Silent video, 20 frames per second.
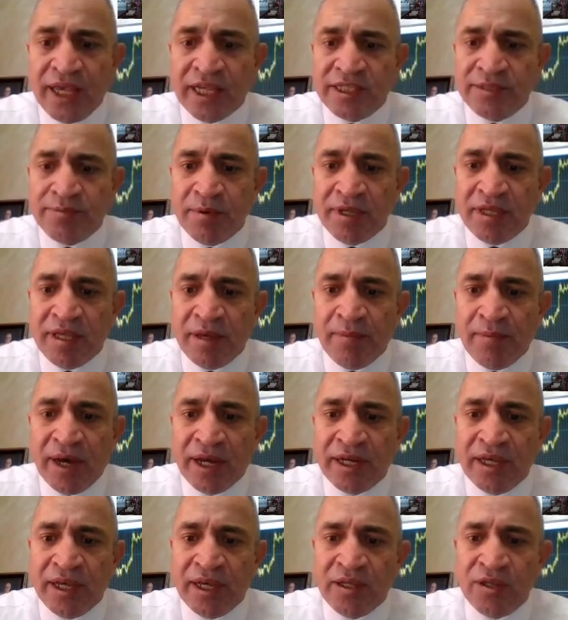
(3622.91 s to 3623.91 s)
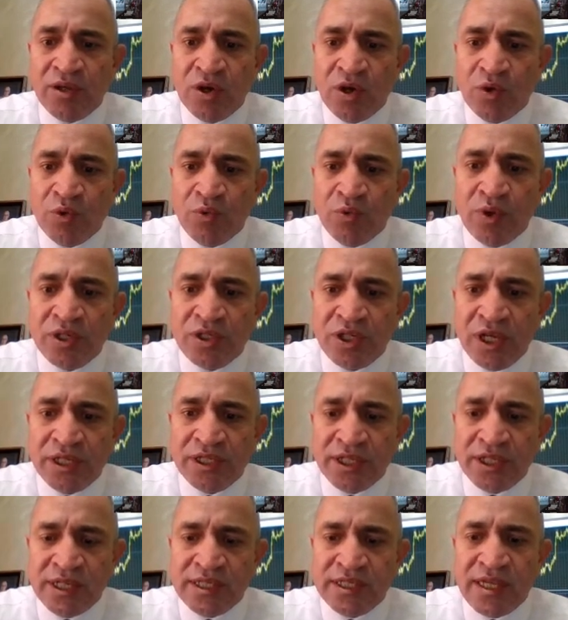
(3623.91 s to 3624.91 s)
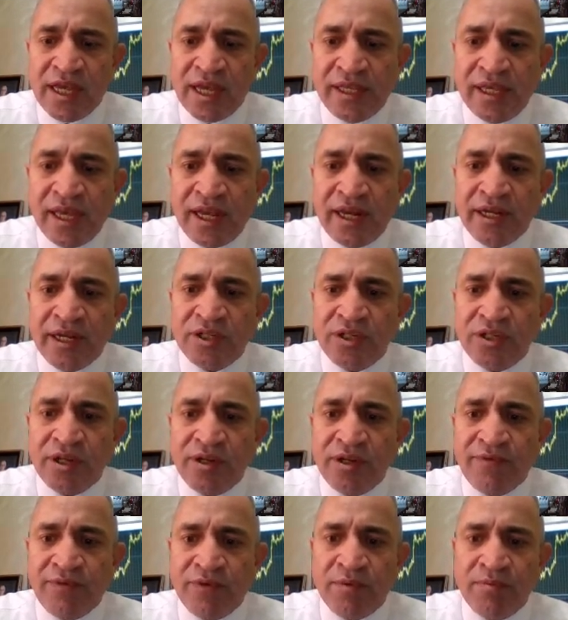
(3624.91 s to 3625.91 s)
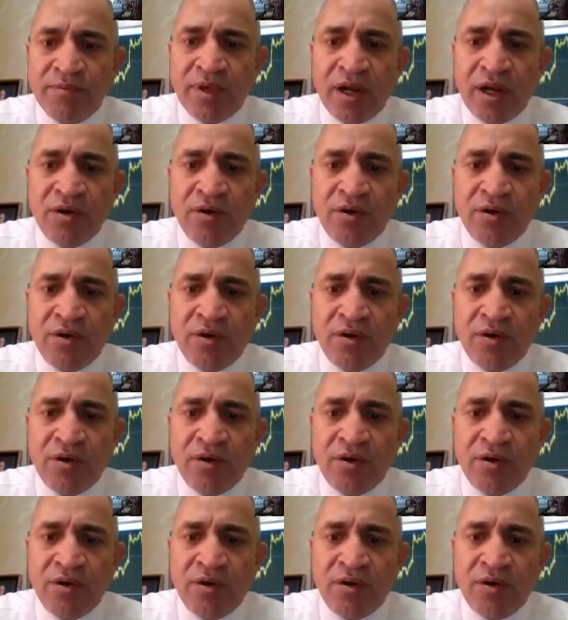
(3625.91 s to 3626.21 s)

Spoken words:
I expect the market will change its direction from